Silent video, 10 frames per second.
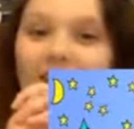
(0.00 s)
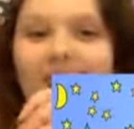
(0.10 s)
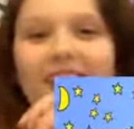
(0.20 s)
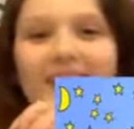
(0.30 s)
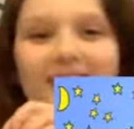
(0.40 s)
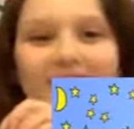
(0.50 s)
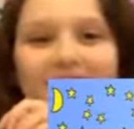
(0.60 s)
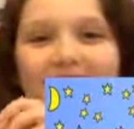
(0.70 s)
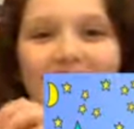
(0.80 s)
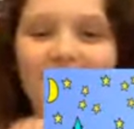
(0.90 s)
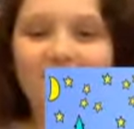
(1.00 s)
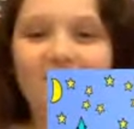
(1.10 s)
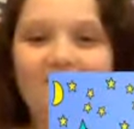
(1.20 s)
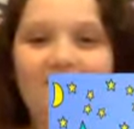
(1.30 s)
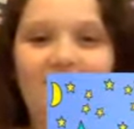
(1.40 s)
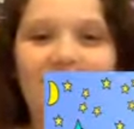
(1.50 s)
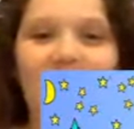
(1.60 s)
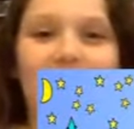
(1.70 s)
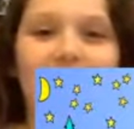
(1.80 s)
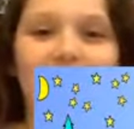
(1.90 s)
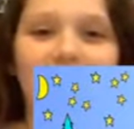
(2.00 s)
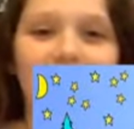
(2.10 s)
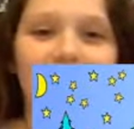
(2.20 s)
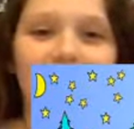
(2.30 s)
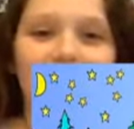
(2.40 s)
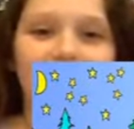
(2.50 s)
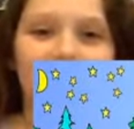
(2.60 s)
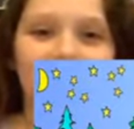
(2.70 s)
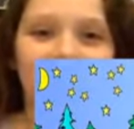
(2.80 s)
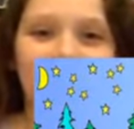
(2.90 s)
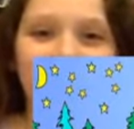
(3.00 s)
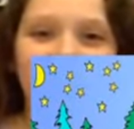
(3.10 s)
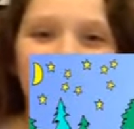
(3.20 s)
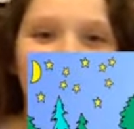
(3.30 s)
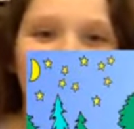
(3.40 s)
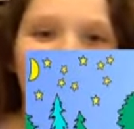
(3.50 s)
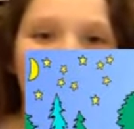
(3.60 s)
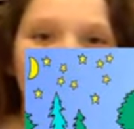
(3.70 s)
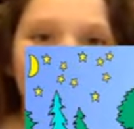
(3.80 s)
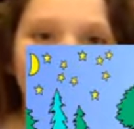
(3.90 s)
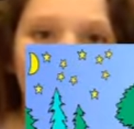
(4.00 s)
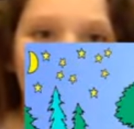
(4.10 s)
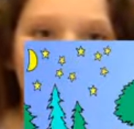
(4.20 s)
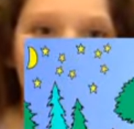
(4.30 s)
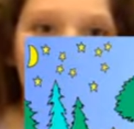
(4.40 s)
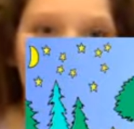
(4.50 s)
(not speaking)